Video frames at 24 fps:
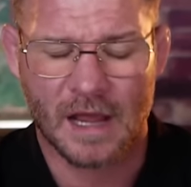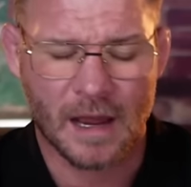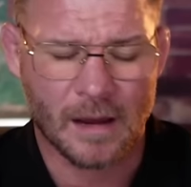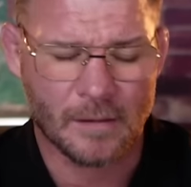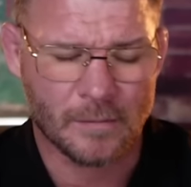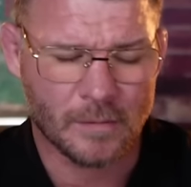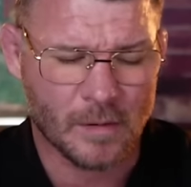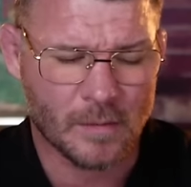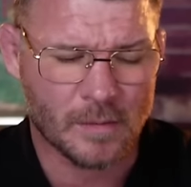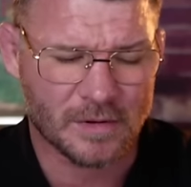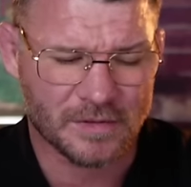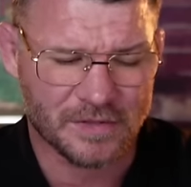Yeah,
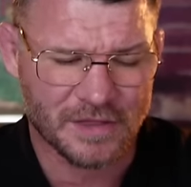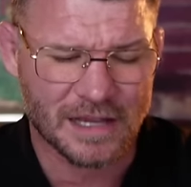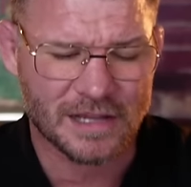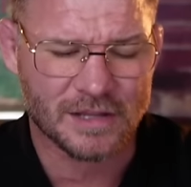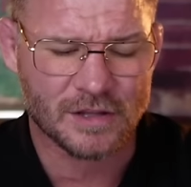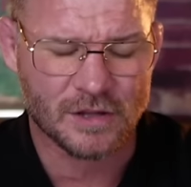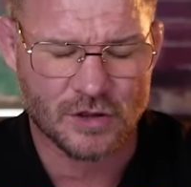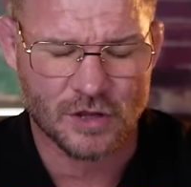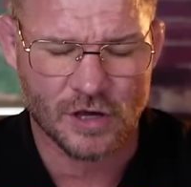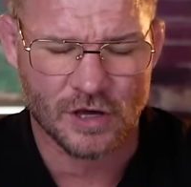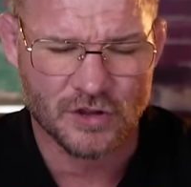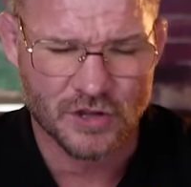well, thank you,
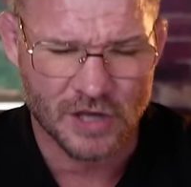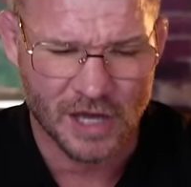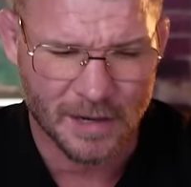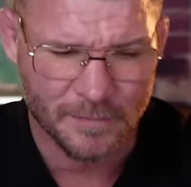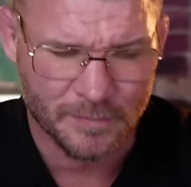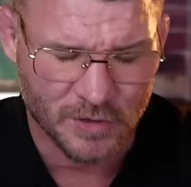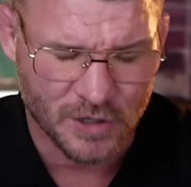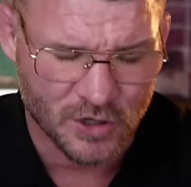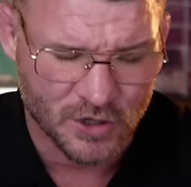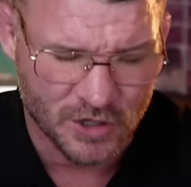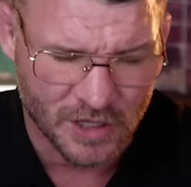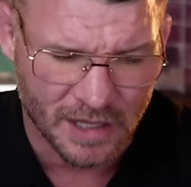Josh. I
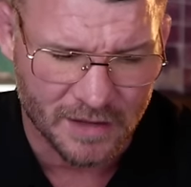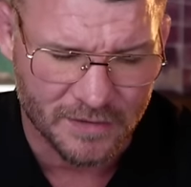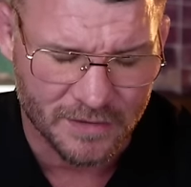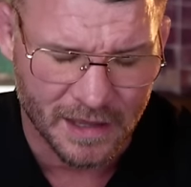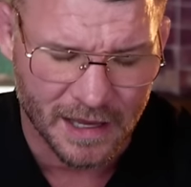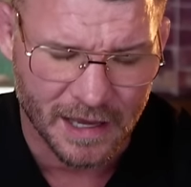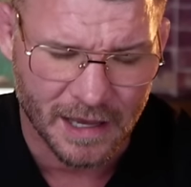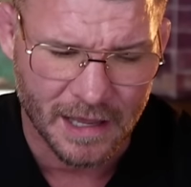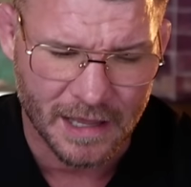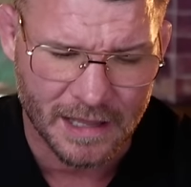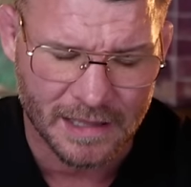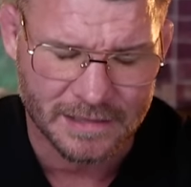appreciate
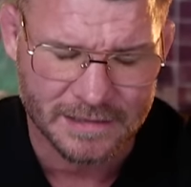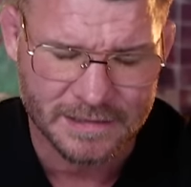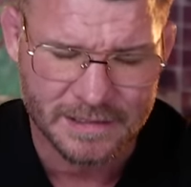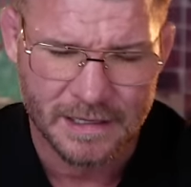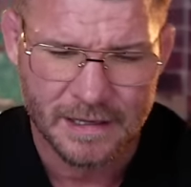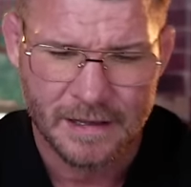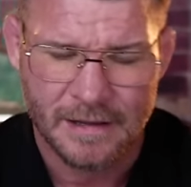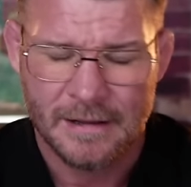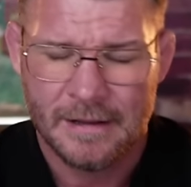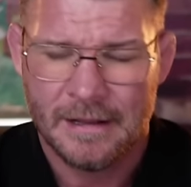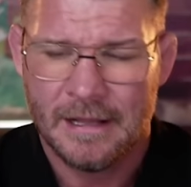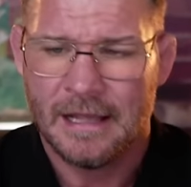that. And
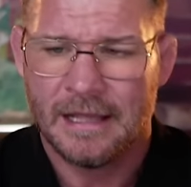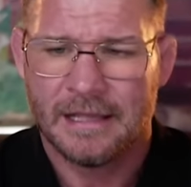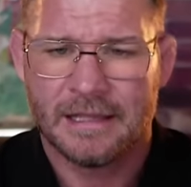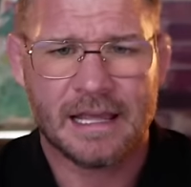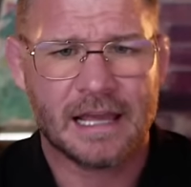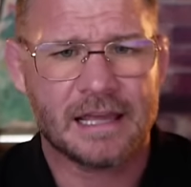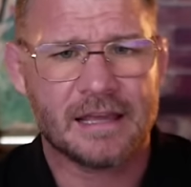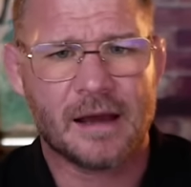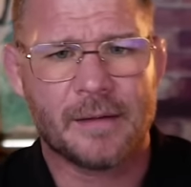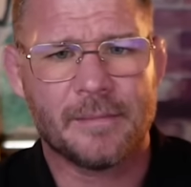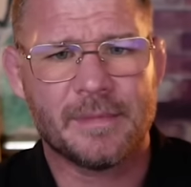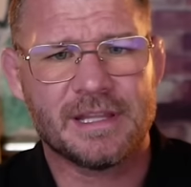
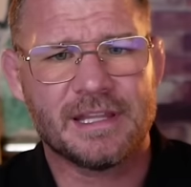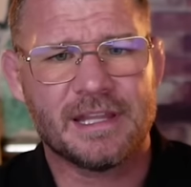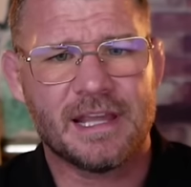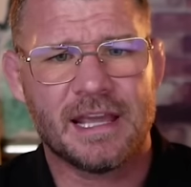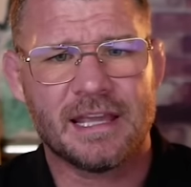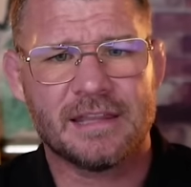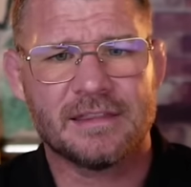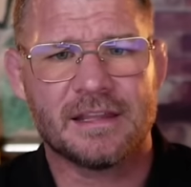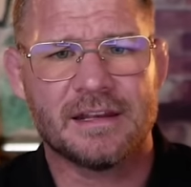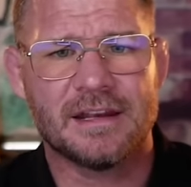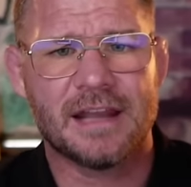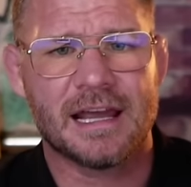yeah, I mean, you
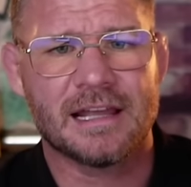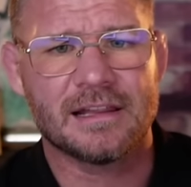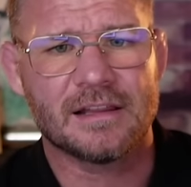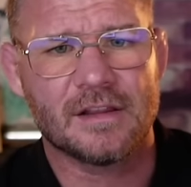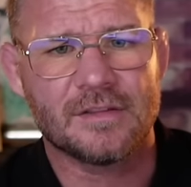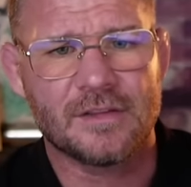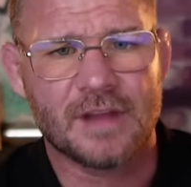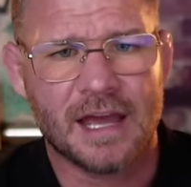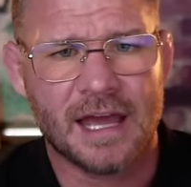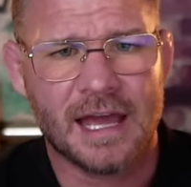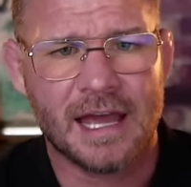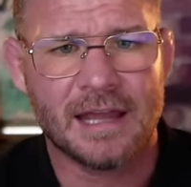hit the nail
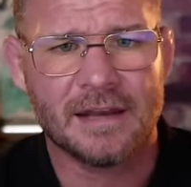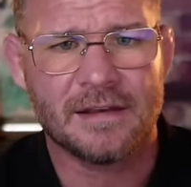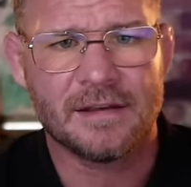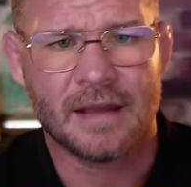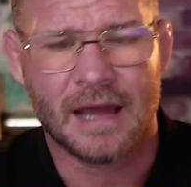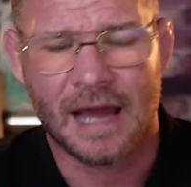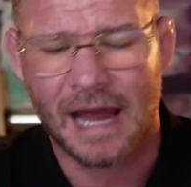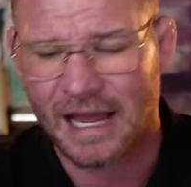on the head.